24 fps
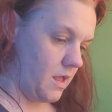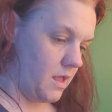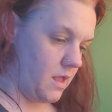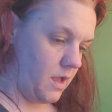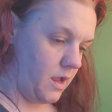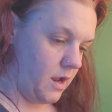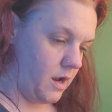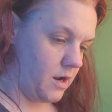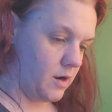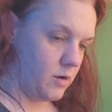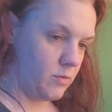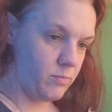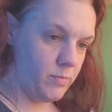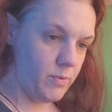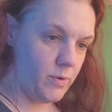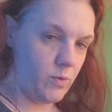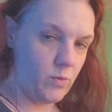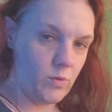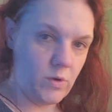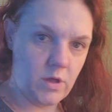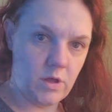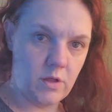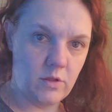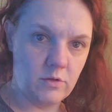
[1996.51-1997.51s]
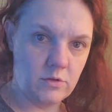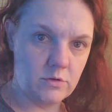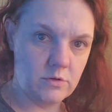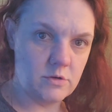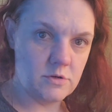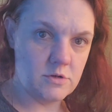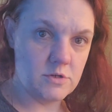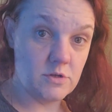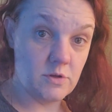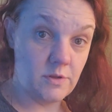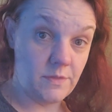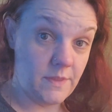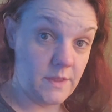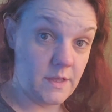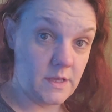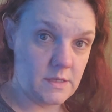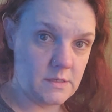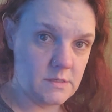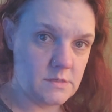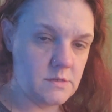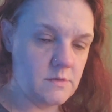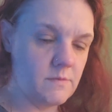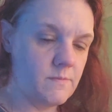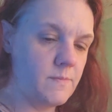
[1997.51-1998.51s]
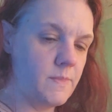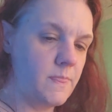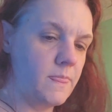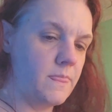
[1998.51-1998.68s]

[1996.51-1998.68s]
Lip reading: hair bow colors on these.